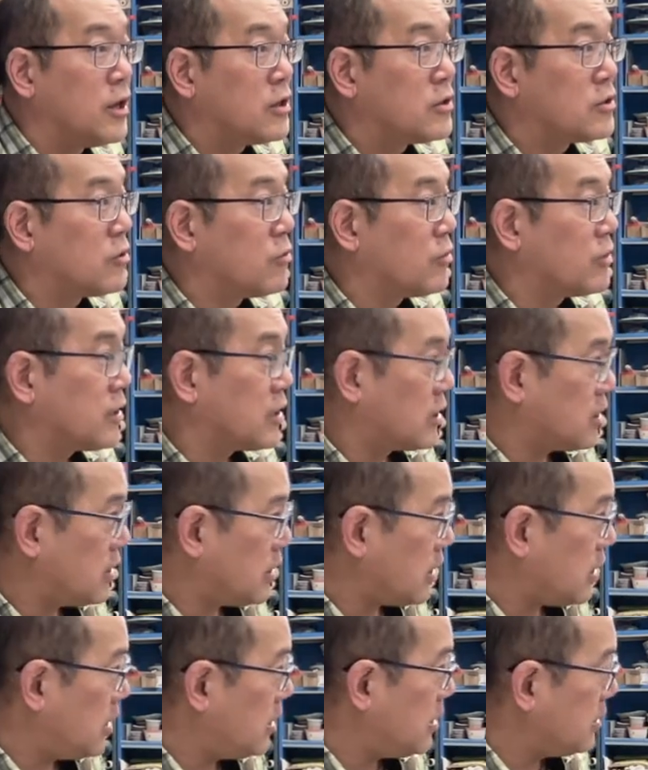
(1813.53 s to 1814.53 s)
So when the
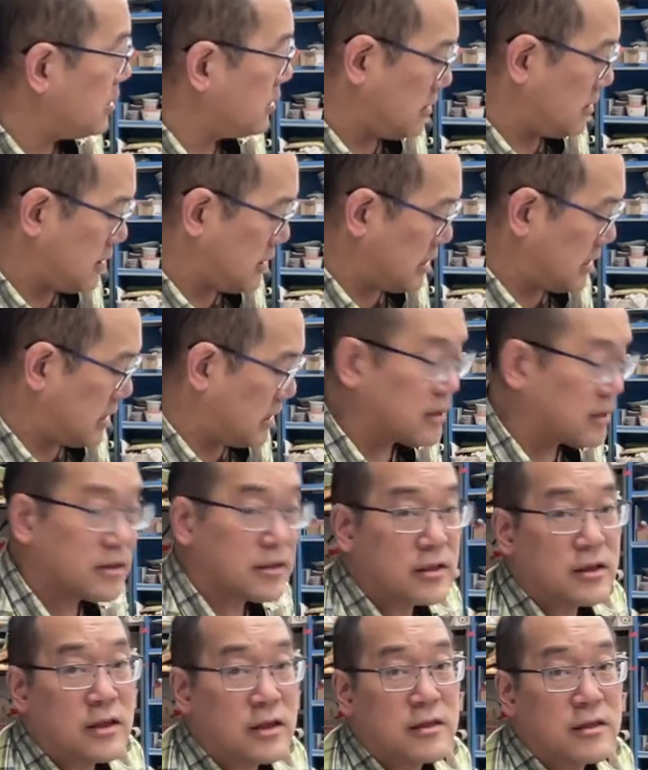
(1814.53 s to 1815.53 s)
clay hits that,
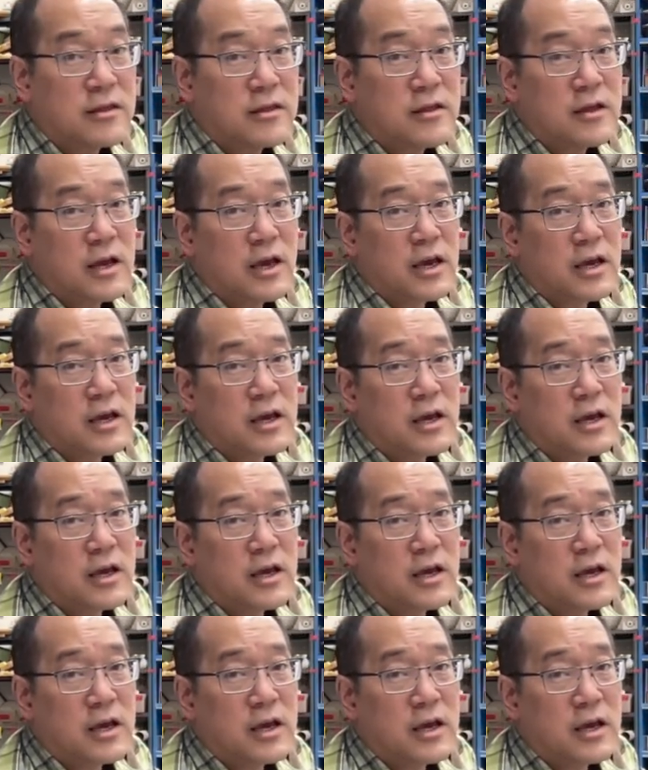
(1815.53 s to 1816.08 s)
this stick,